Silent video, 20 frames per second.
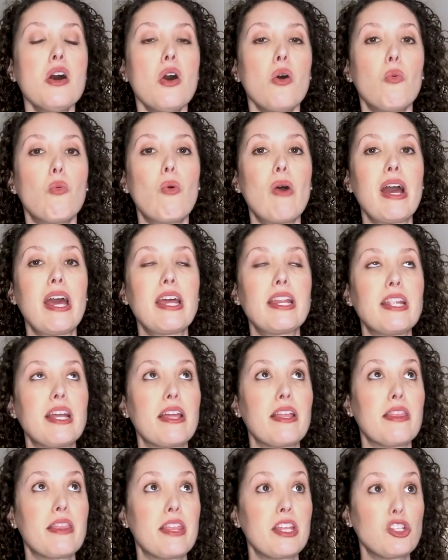When
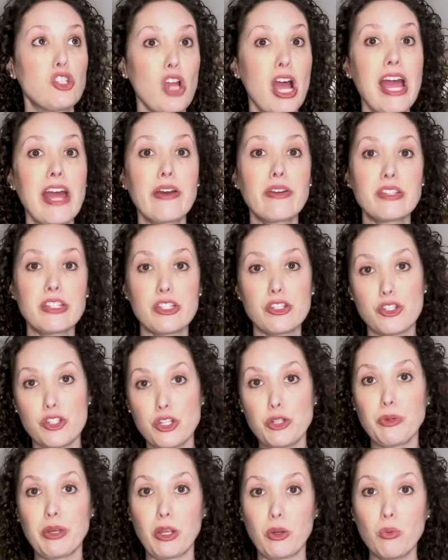the child is
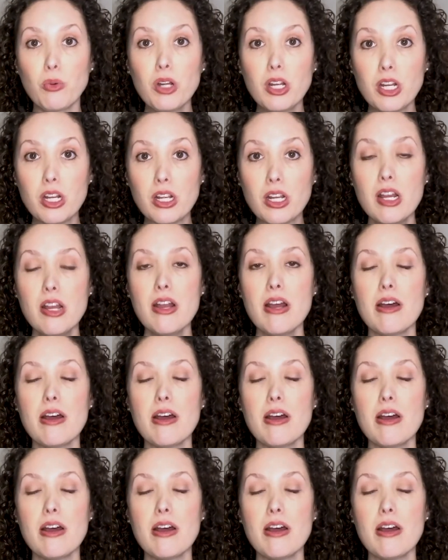doing work,